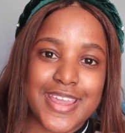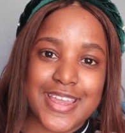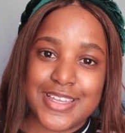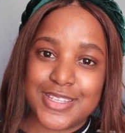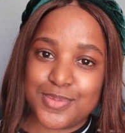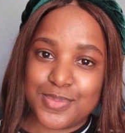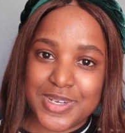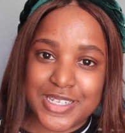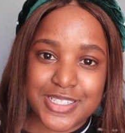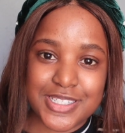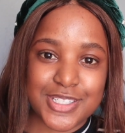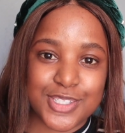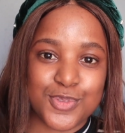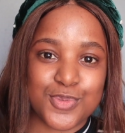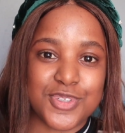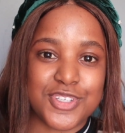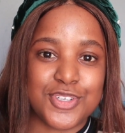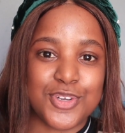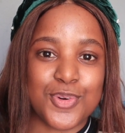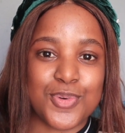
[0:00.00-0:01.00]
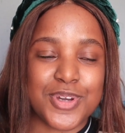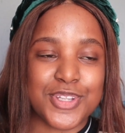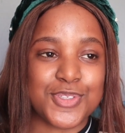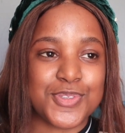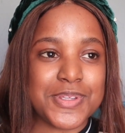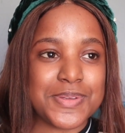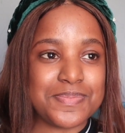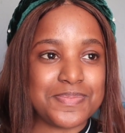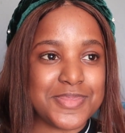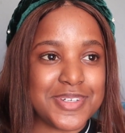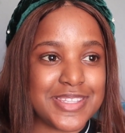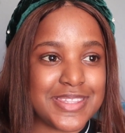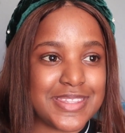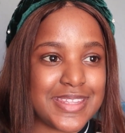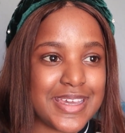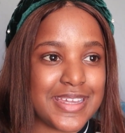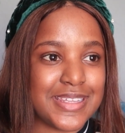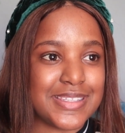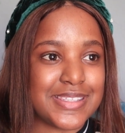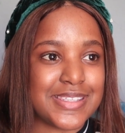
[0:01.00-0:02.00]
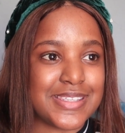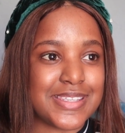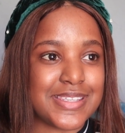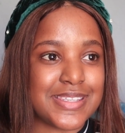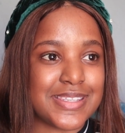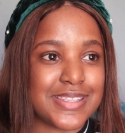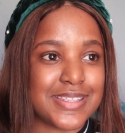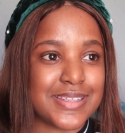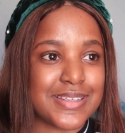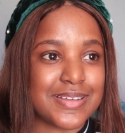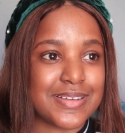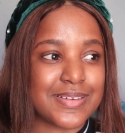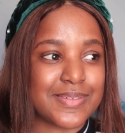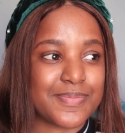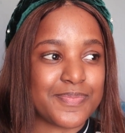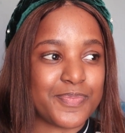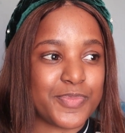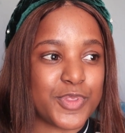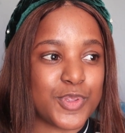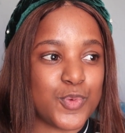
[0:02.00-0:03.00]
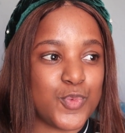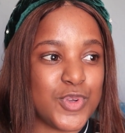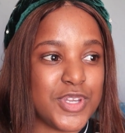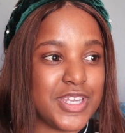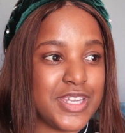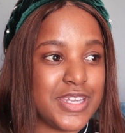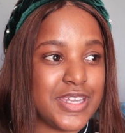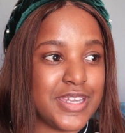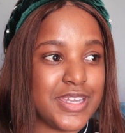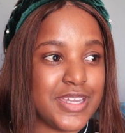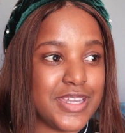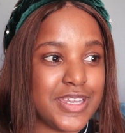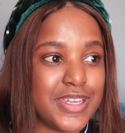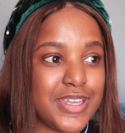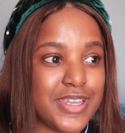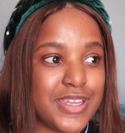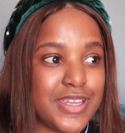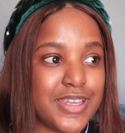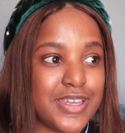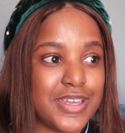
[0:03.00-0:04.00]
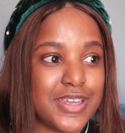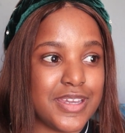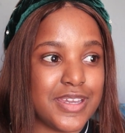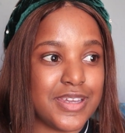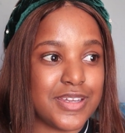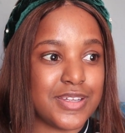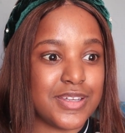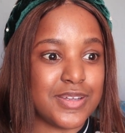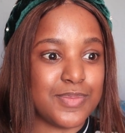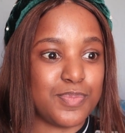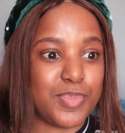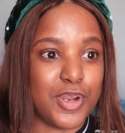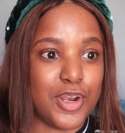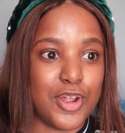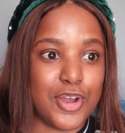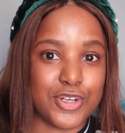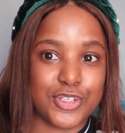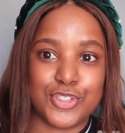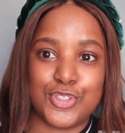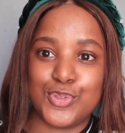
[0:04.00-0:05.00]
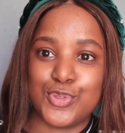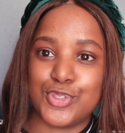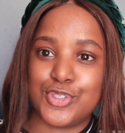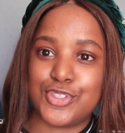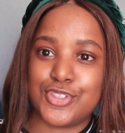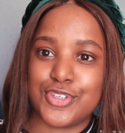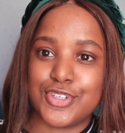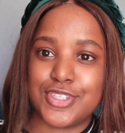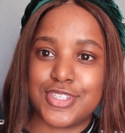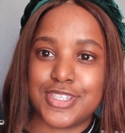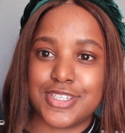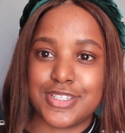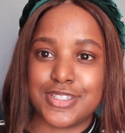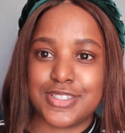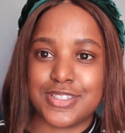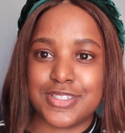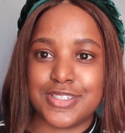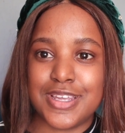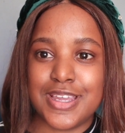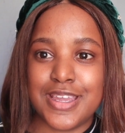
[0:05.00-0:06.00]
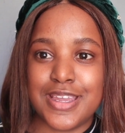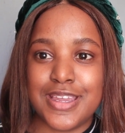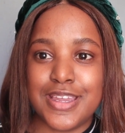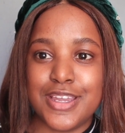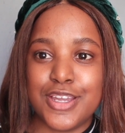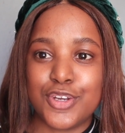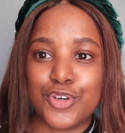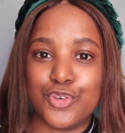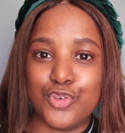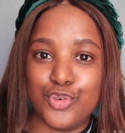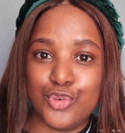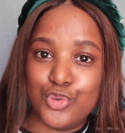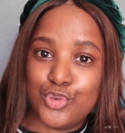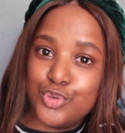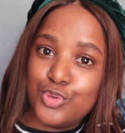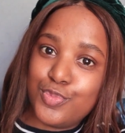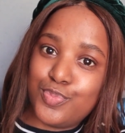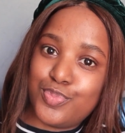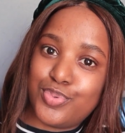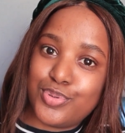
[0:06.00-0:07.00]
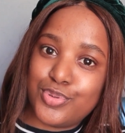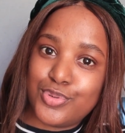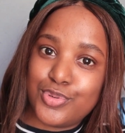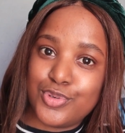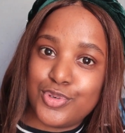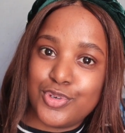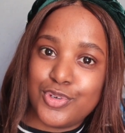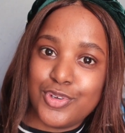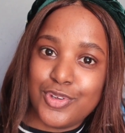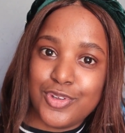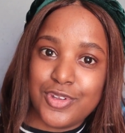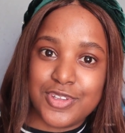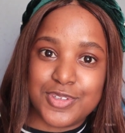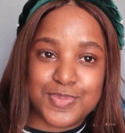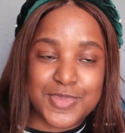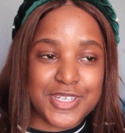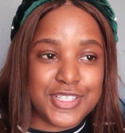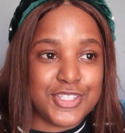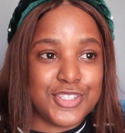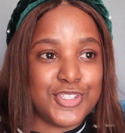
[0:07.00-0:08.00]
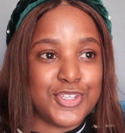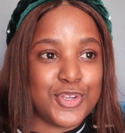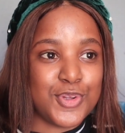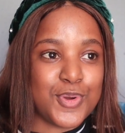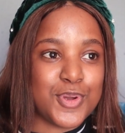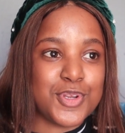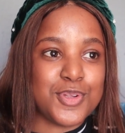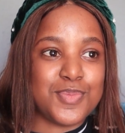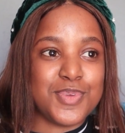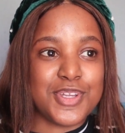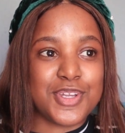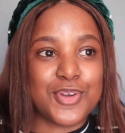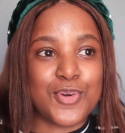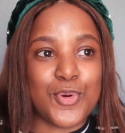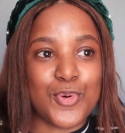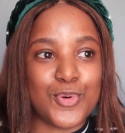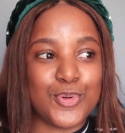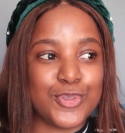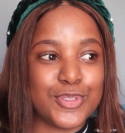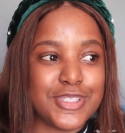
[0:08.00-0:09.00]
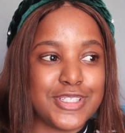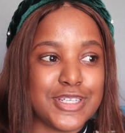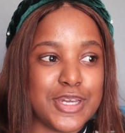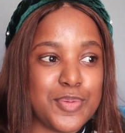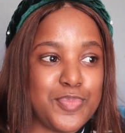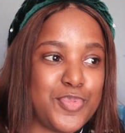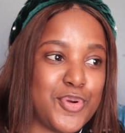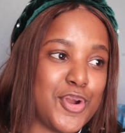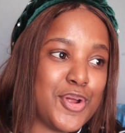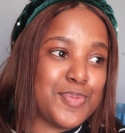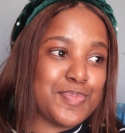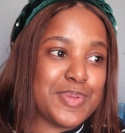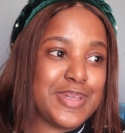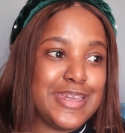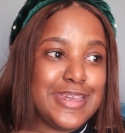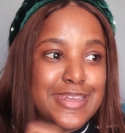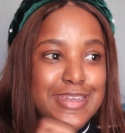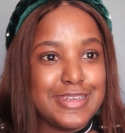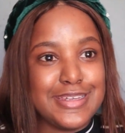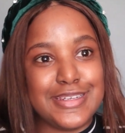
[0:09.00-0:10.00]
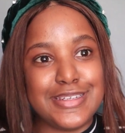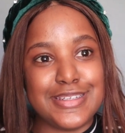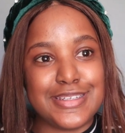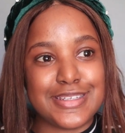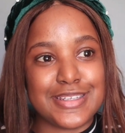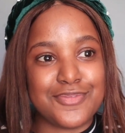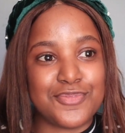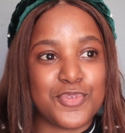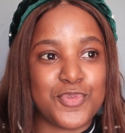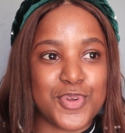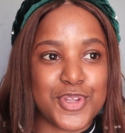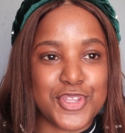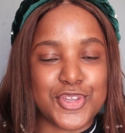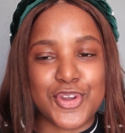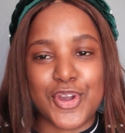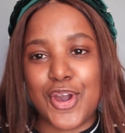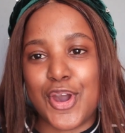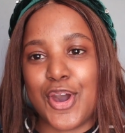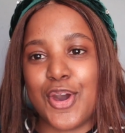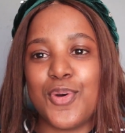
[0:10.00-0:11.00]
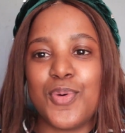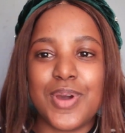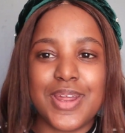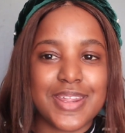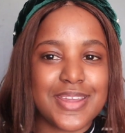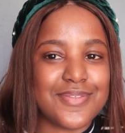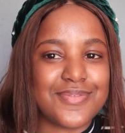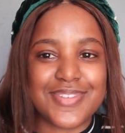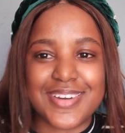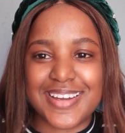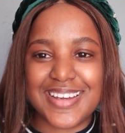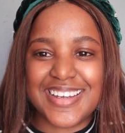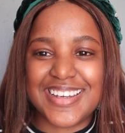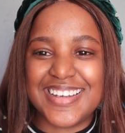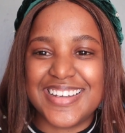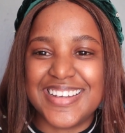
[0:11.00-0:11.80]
as much as we don't want to admit that we belong to a certain group, as much as you don't want to be called a brown kid, even when you are, or whatever.